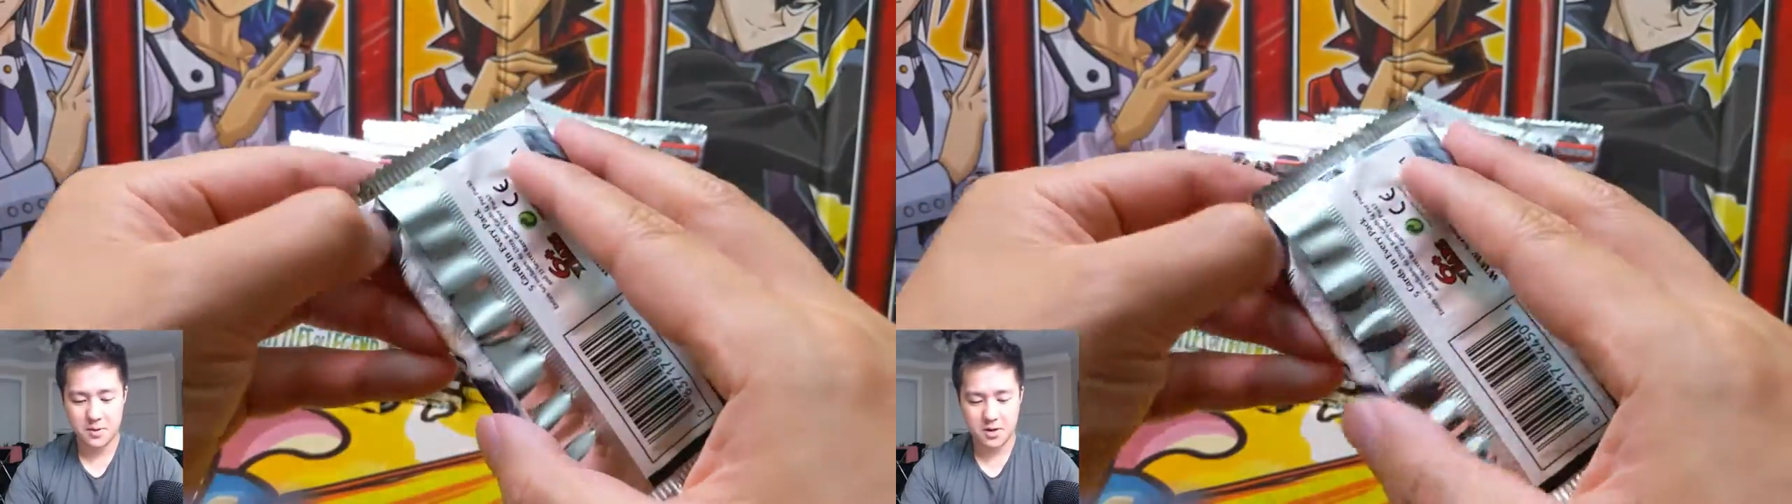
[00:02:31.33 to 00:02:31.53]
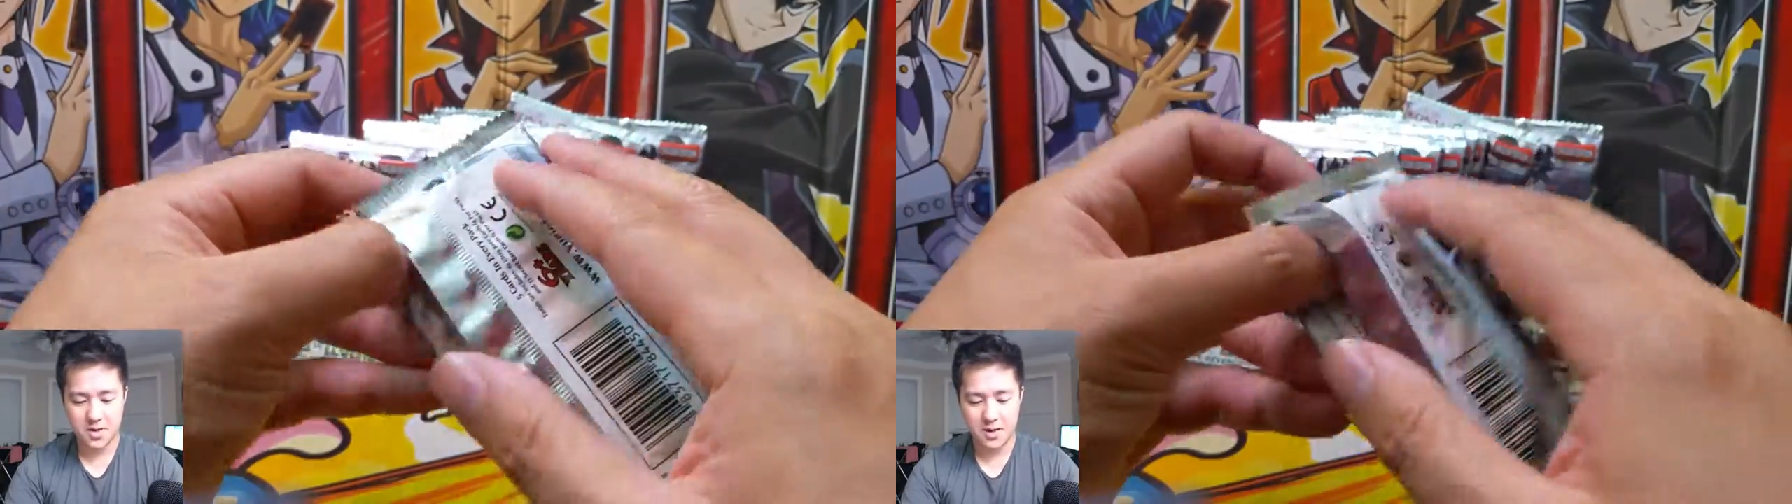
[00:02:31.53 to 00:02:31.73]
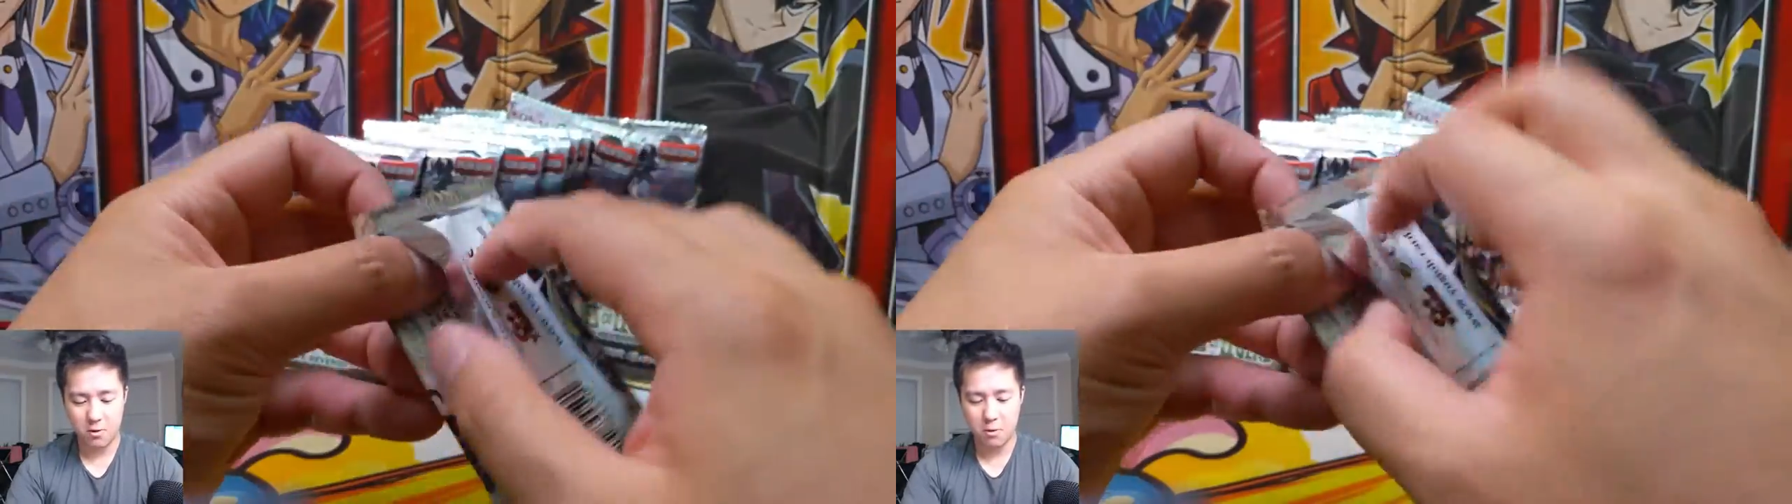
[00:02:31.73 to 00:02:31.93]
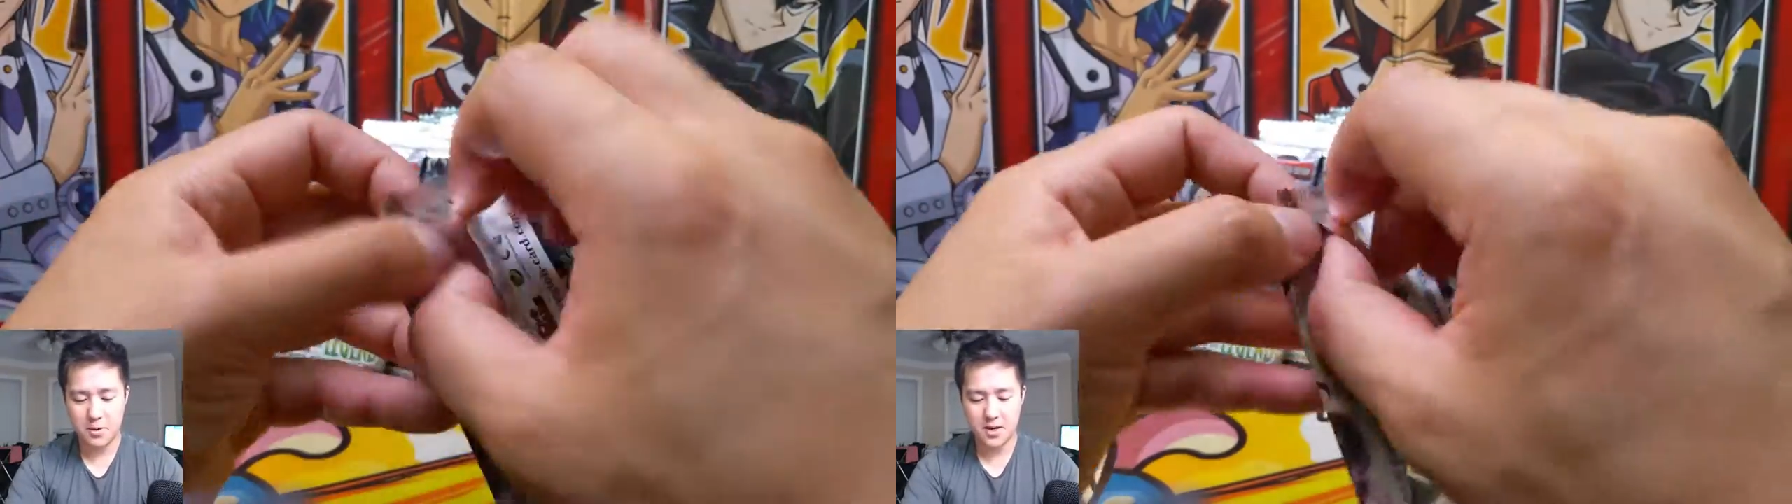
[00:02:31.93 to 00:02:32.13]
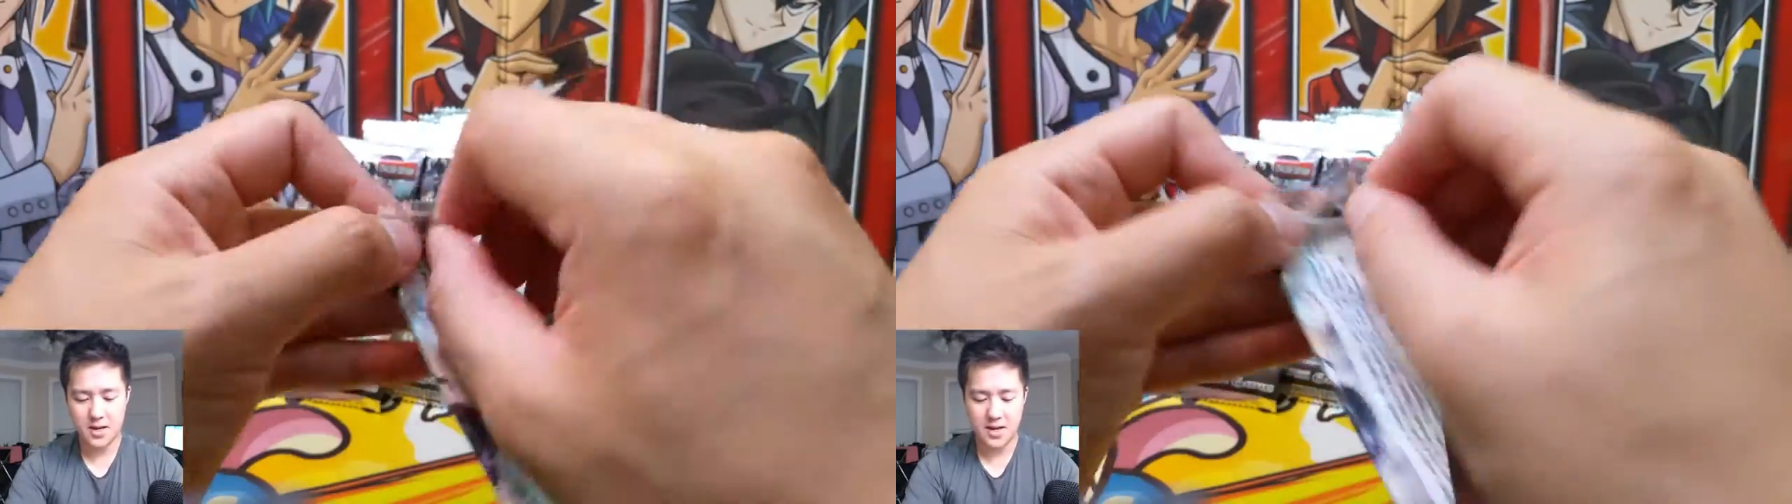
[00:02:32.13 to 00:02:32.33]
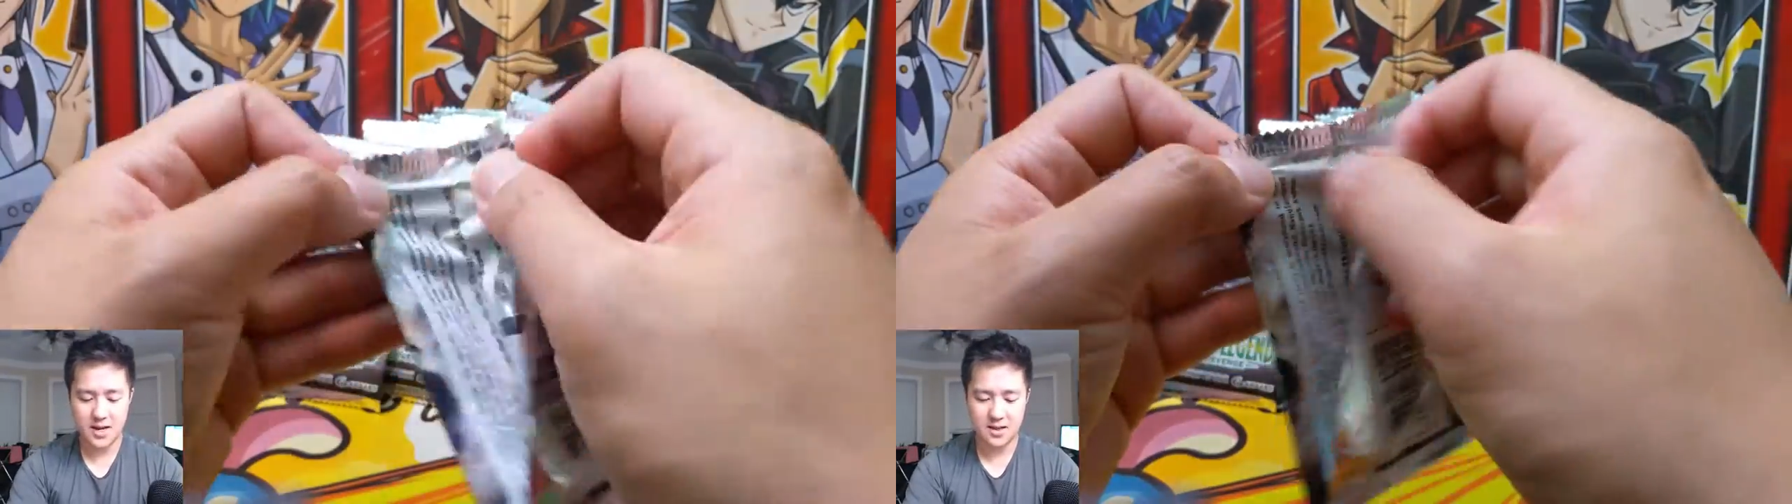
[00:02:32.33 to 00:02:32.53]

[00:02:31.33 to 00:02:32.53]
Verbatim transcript: better time opening it,